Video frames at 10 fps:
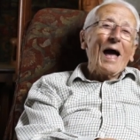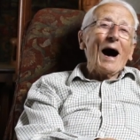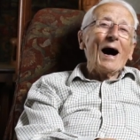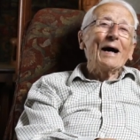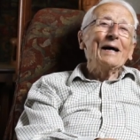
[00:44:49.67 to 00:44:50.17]

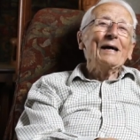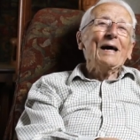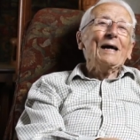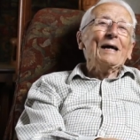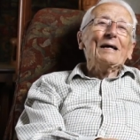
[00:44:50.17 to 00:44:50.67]
I
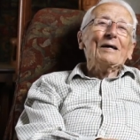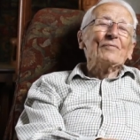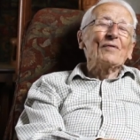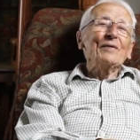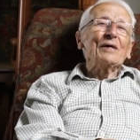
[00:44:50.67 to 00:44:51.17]

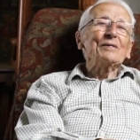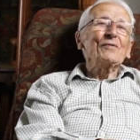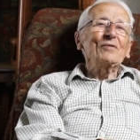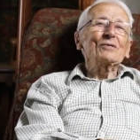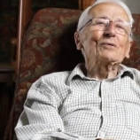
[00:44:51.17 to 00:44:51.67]
find that
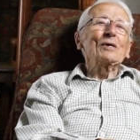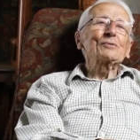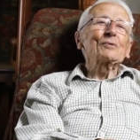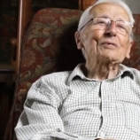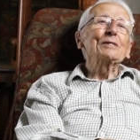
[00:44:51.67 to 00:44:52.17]
difficult to
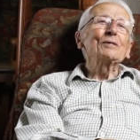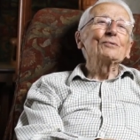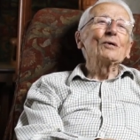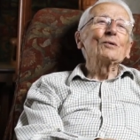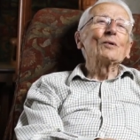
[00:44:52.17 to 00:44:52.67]
answer because I
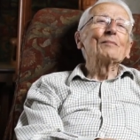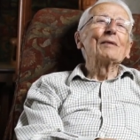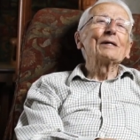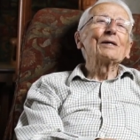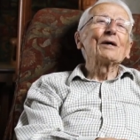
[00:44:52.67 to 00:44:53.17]
don't know what
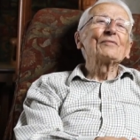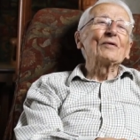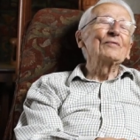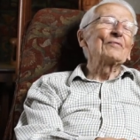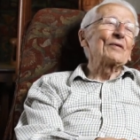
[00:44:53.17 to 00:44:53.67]
my life
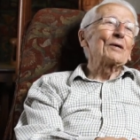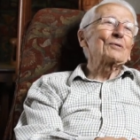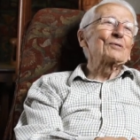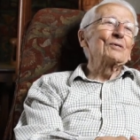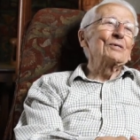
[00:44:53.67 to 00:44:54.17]
over the
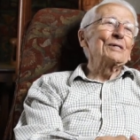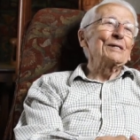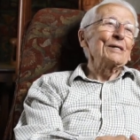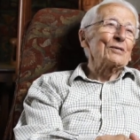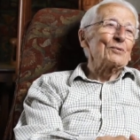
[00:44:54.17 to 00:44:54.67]
last 30
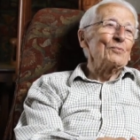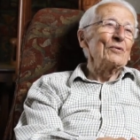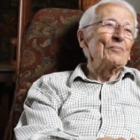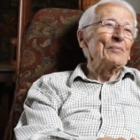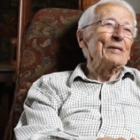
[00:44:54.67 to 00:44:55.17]
years would
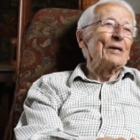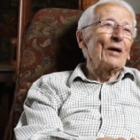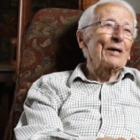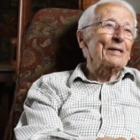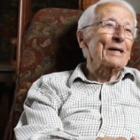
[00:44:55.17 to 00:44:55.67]
have been
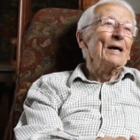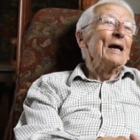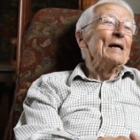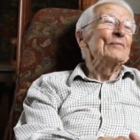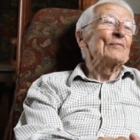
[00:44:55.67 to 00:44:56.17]
like
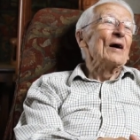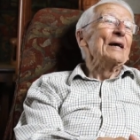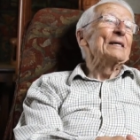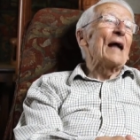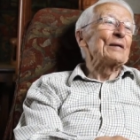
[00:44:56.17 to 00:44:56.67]
if
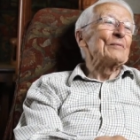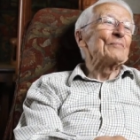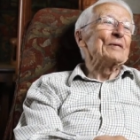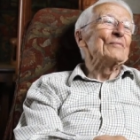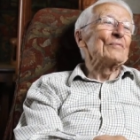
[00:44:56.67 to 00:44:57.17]
it hadn't
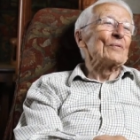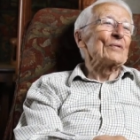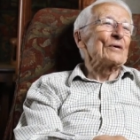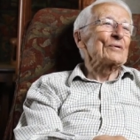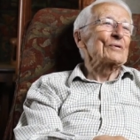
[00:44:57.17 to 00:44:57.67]
been for
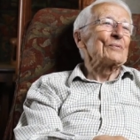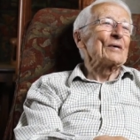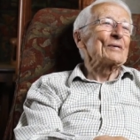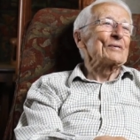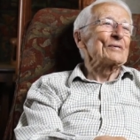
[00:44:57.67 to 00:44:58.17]
the Oscar
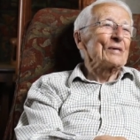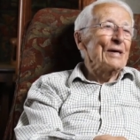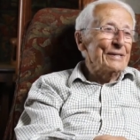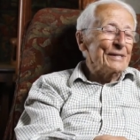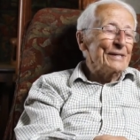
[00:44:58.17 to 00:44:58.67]
Wilde
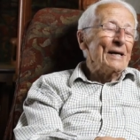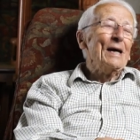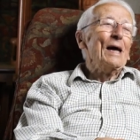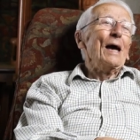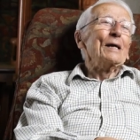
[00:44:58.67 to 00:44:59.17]
Society.
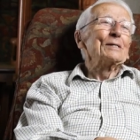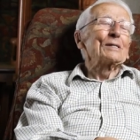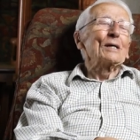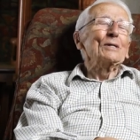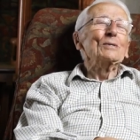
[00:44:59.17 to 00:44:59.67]

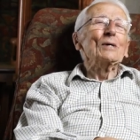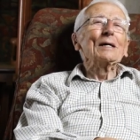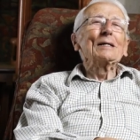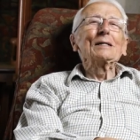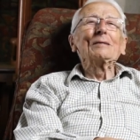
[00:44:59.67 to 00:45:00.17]
So,
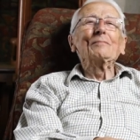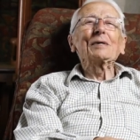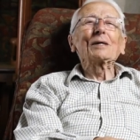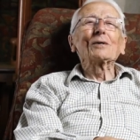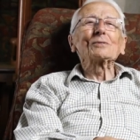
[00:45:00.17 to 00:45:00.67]
uh,
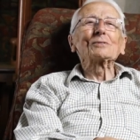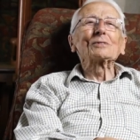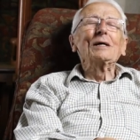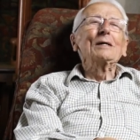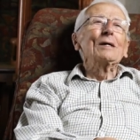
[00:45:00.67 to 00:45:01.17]

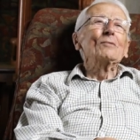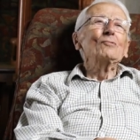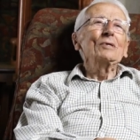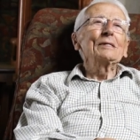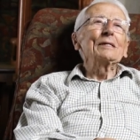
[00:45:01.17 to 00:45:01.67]
because
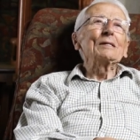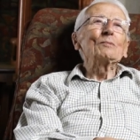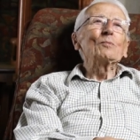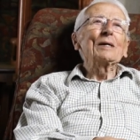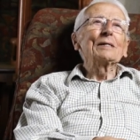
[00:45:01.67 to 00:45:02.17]
really
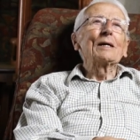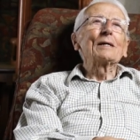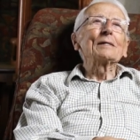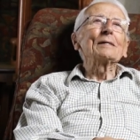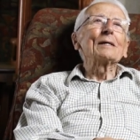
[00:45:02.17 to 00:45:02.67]
when
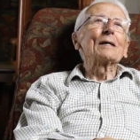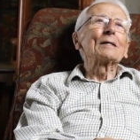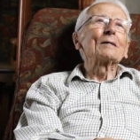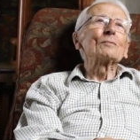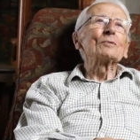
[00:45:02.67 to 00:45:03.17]
I
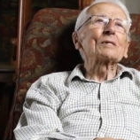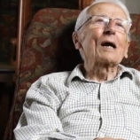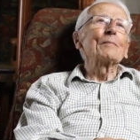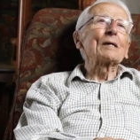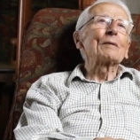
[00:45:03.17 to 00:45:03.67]
uh, was
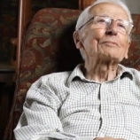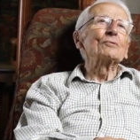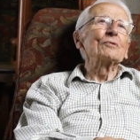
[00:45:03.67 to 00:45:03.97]
coming up to